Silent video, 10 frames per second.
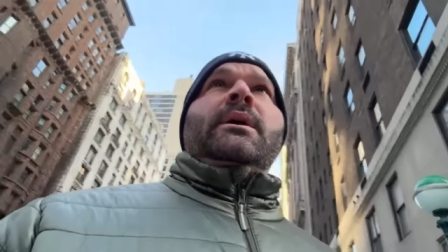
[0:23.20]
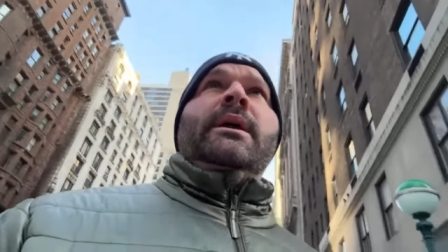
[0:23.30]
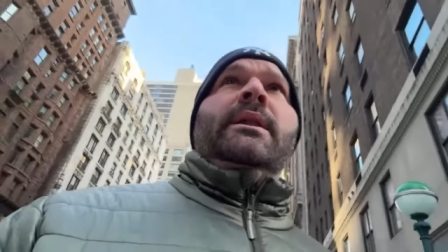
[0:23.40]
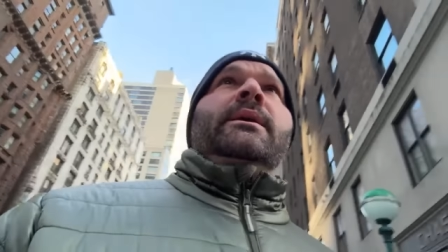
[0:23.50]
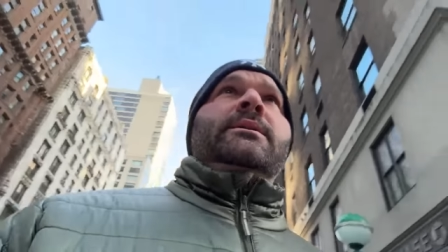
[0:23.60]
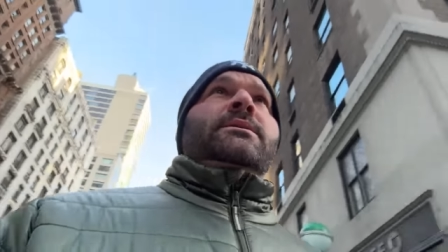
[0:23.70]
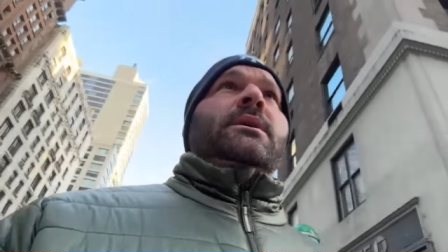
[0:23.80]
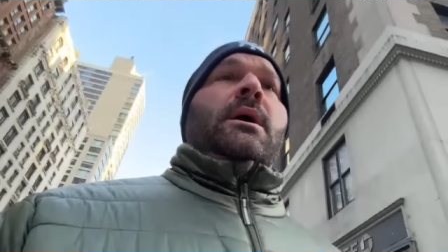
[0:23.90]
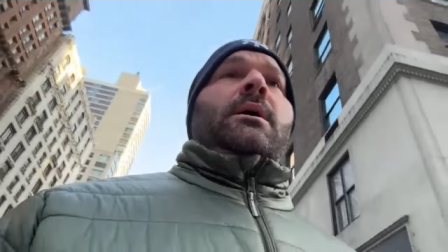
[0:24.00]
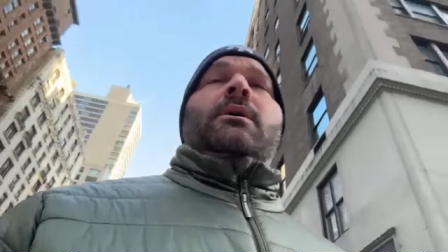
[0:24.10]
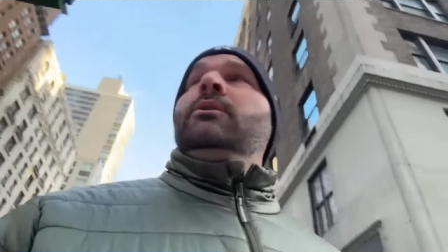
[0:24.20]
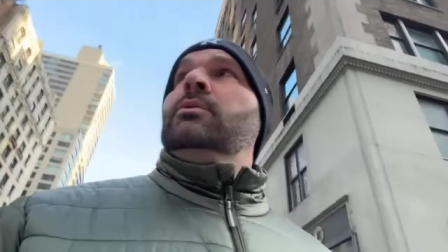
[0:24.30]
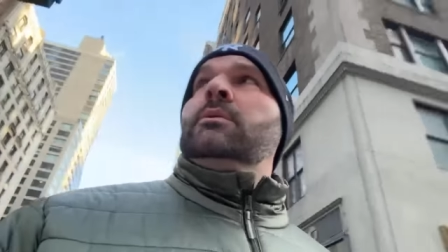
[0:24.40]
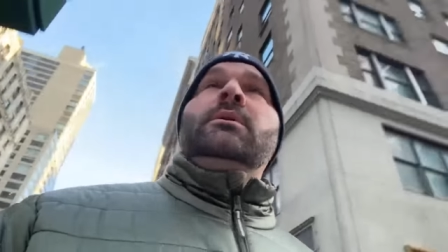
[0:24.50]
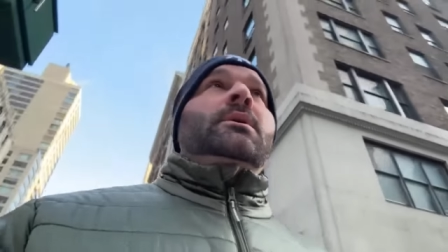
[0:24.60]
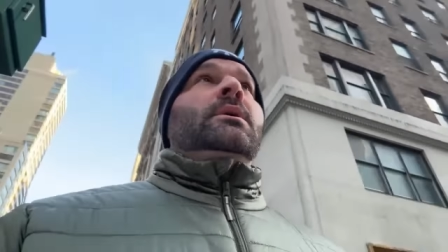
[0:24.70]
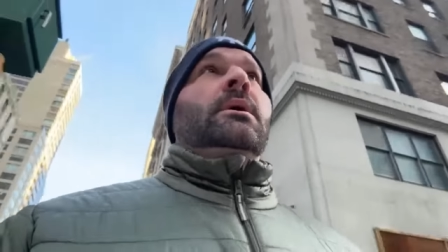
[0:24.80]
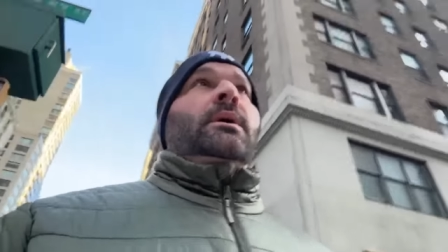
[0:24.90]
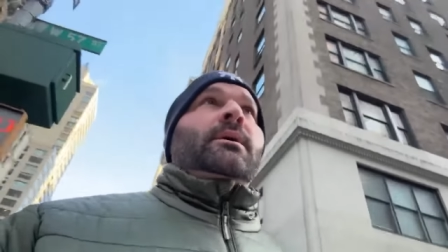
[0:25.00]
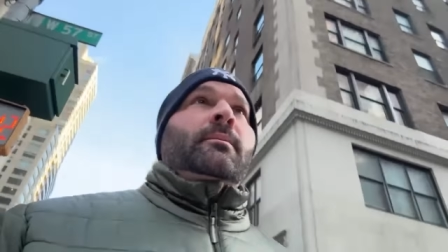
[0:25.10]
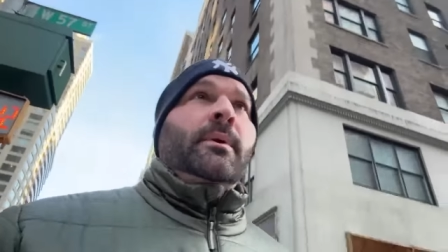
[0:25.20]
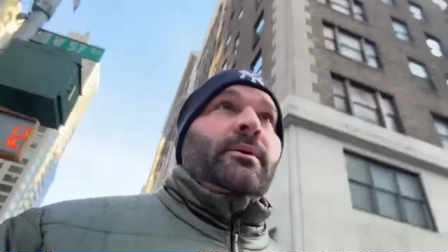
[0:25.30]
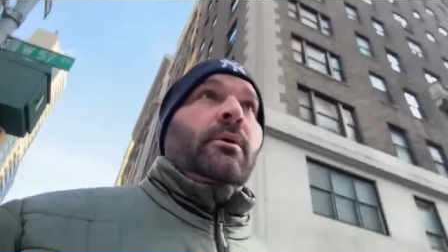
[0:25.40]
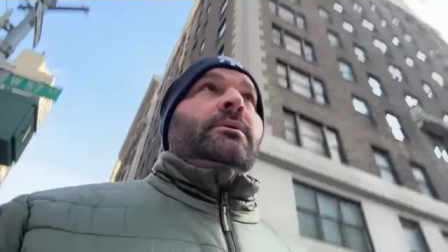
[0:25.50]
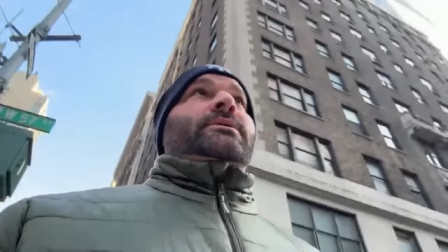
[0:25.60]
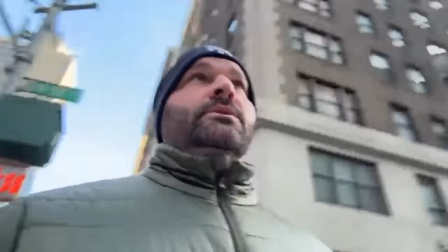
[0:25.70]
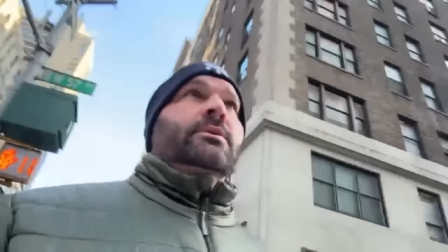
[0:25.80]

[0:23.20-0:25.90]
It is uh, who? But across the